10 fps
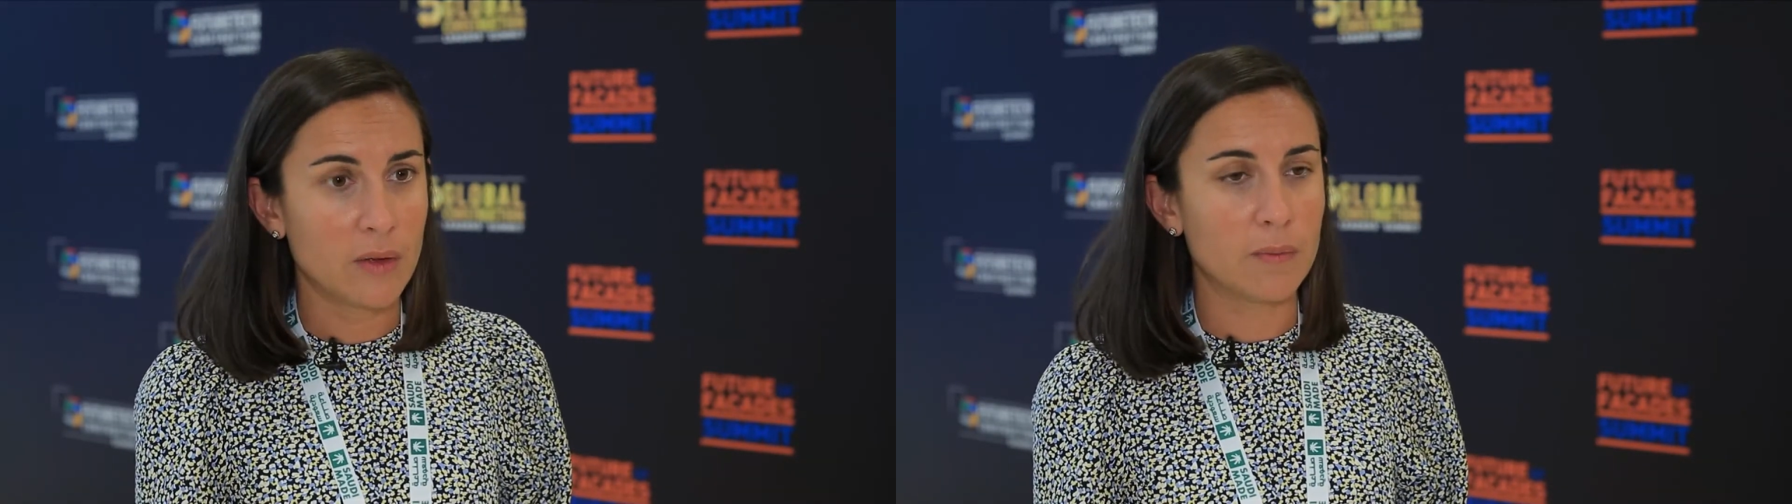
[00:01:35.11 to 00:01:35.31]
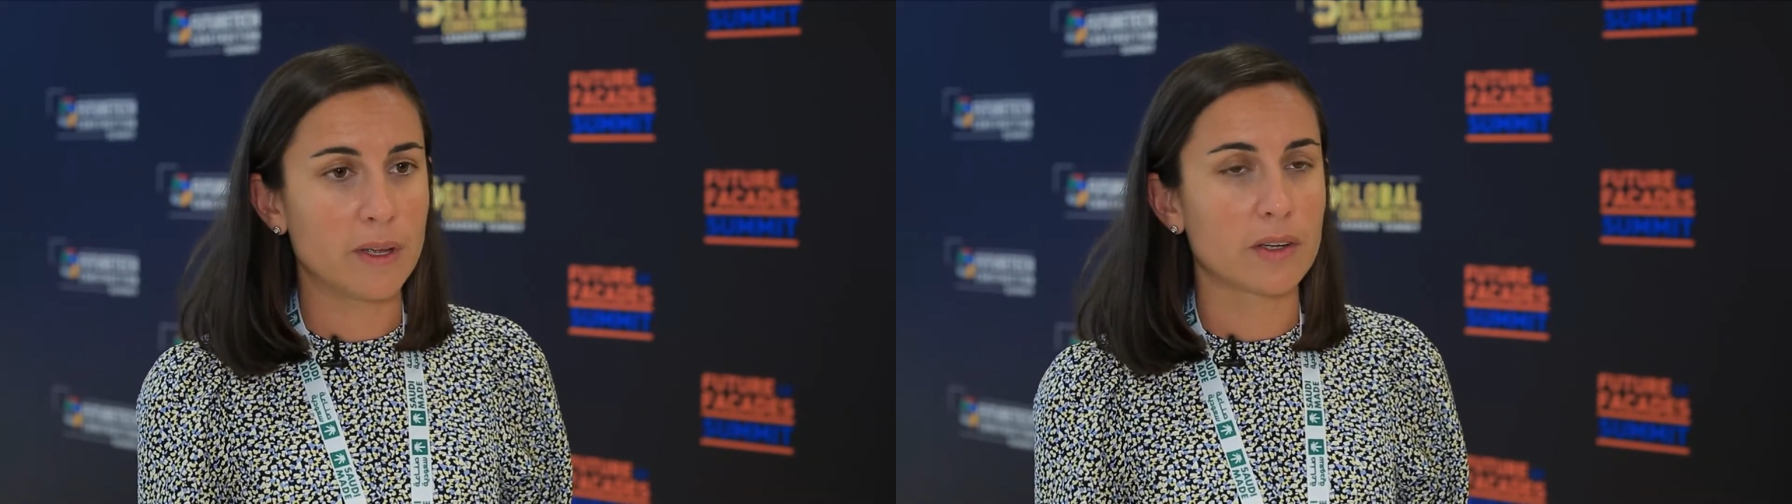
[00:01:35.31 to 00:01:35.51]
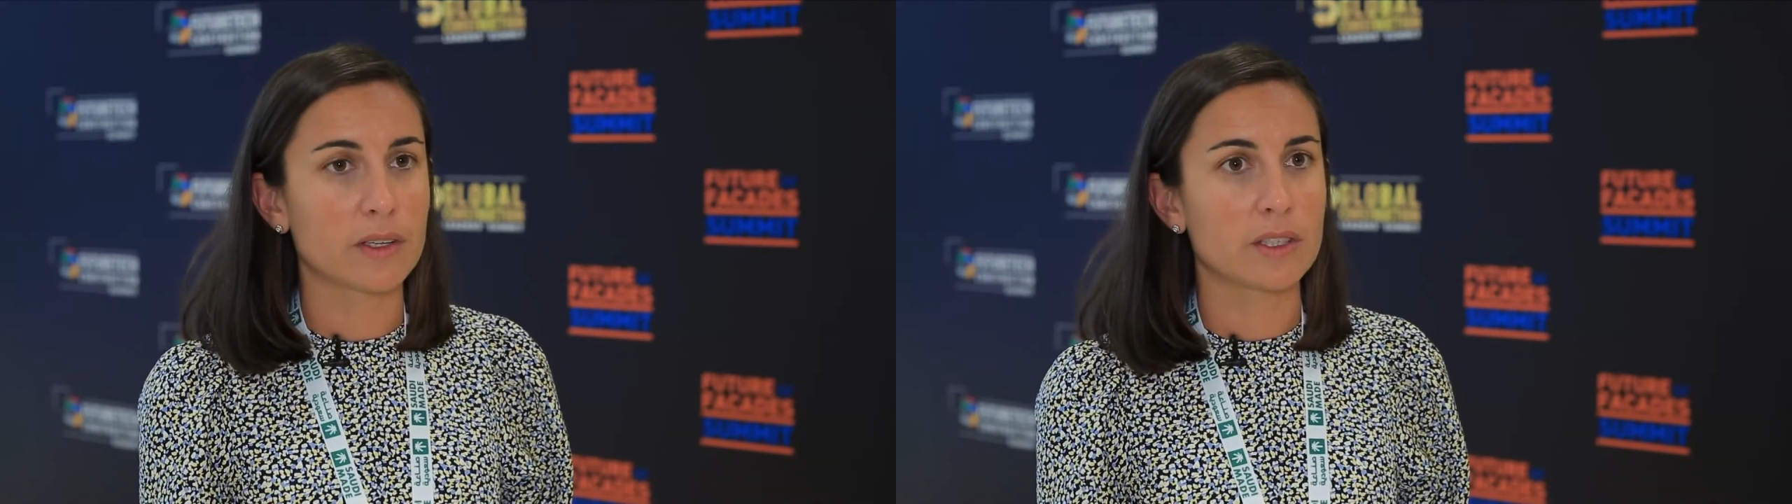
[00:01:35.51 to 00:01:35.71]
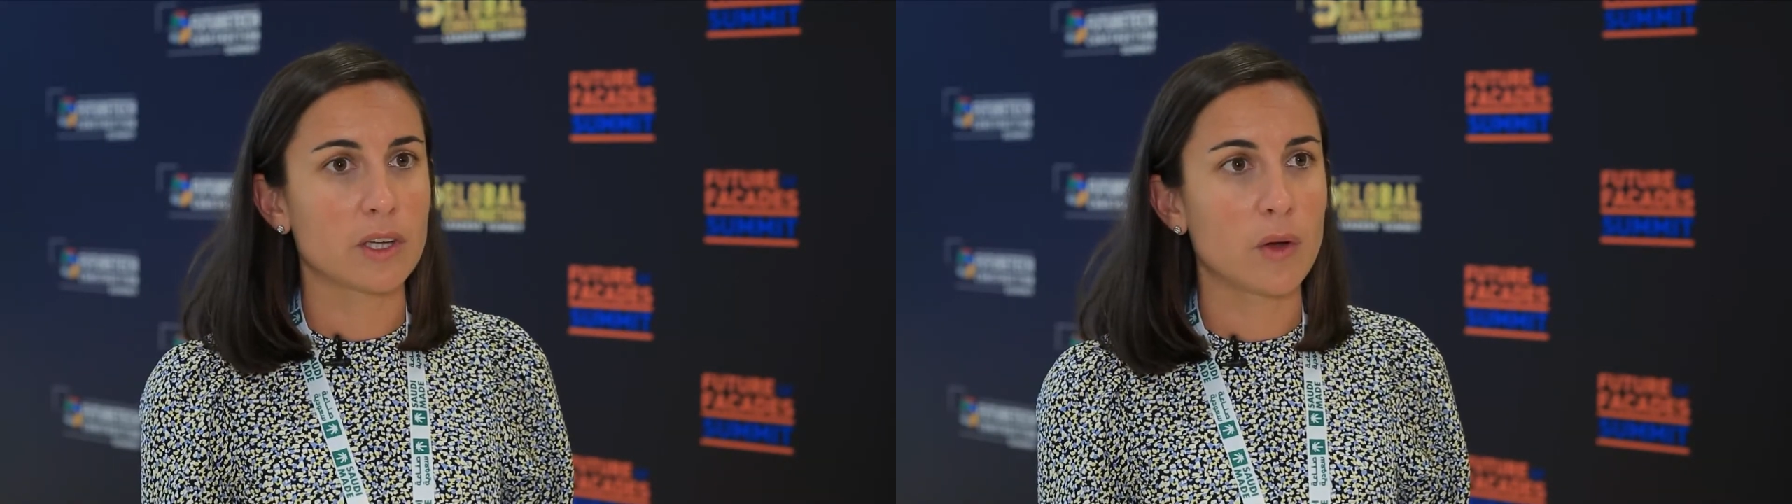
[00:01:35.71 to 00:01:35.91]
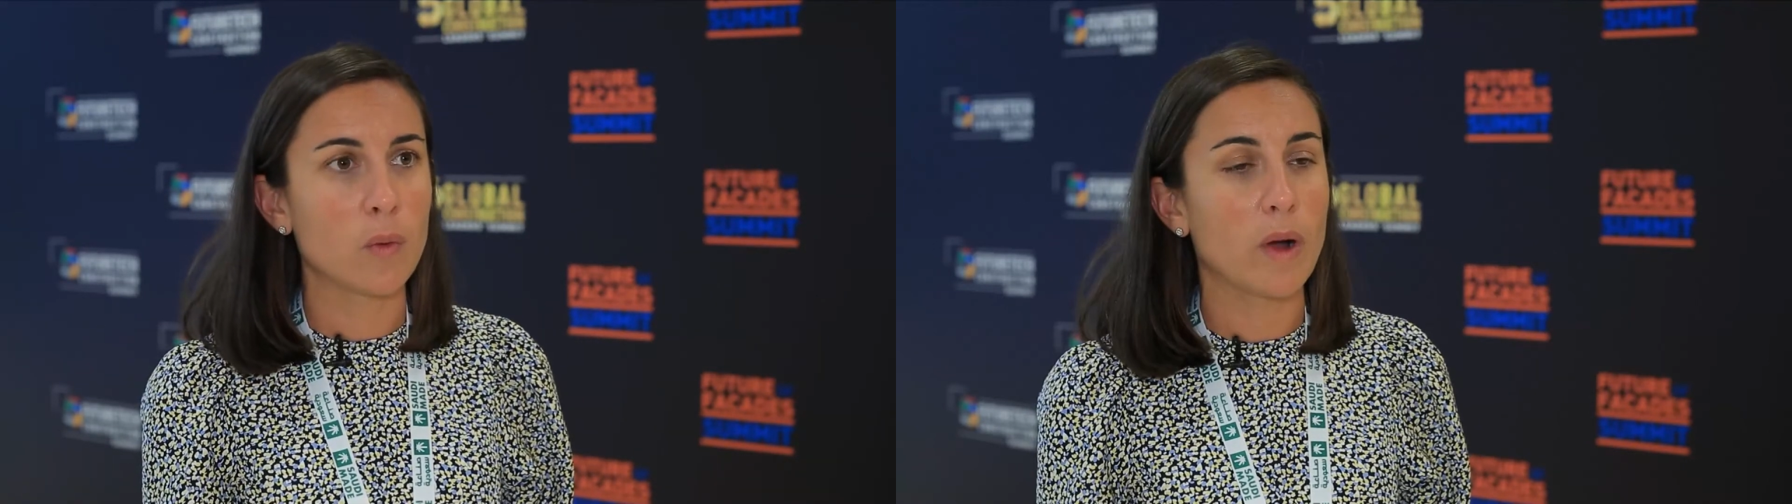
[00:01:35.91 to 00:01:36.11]
because
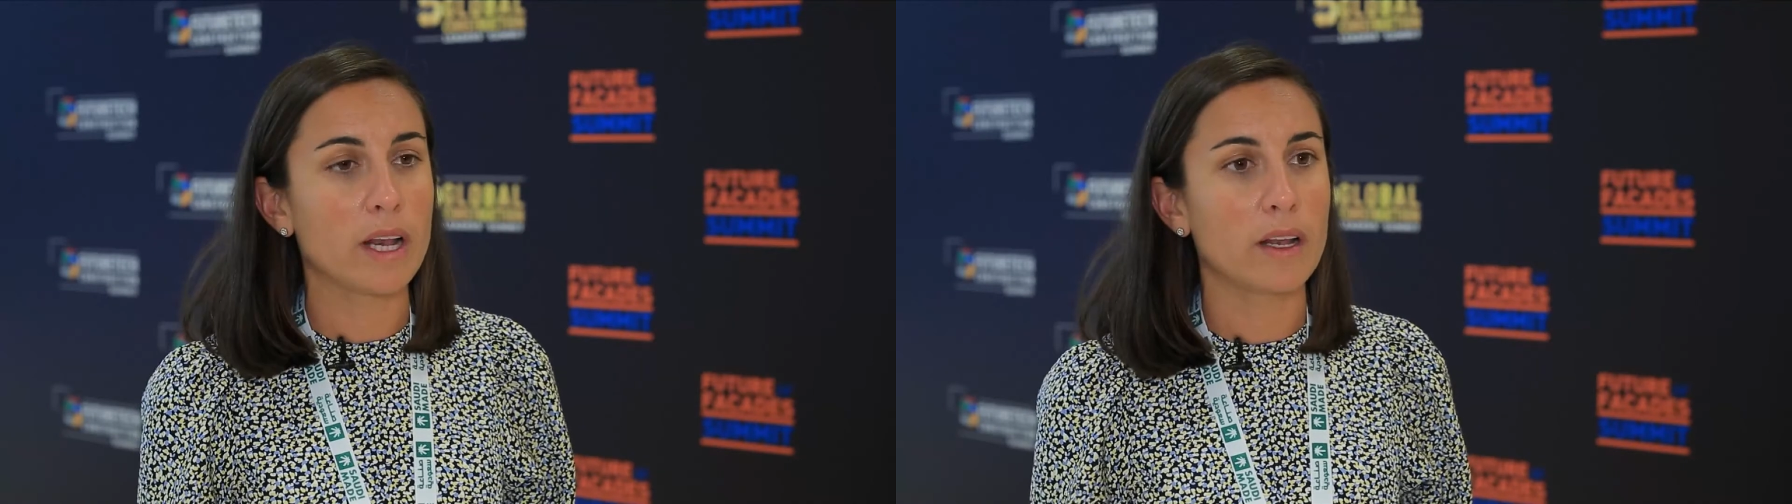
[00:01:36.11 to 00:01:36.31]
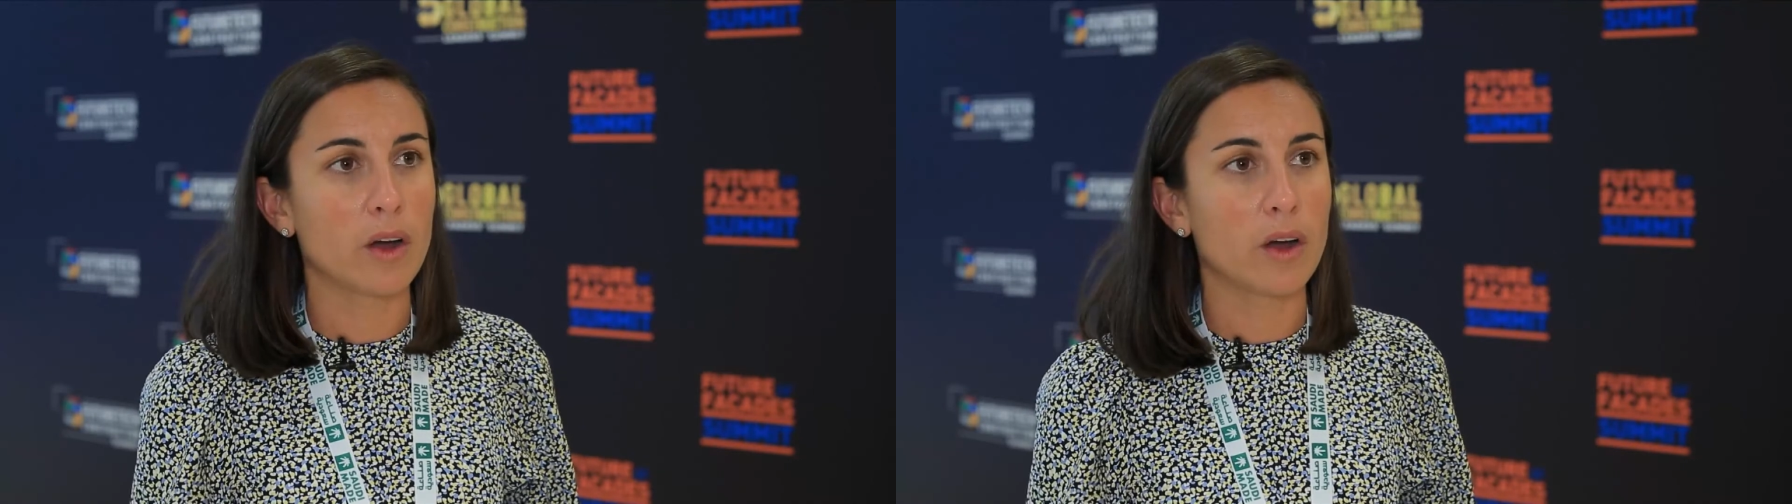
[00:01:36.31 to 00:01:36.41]
while